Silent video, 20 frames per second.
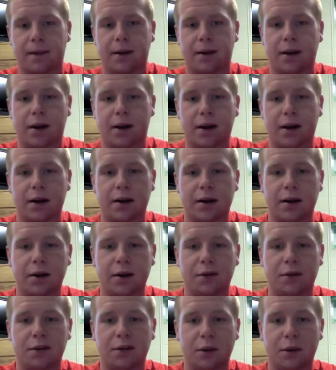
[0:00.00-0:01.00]
And
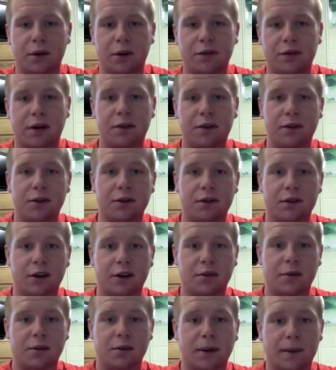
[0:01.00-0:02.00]
we'll see how week 5 goes
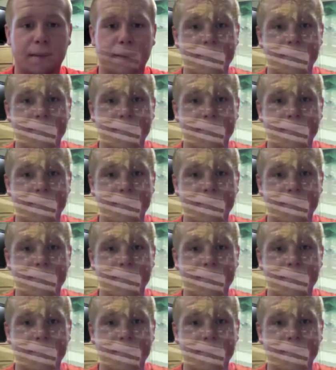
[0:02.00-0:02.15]
next week.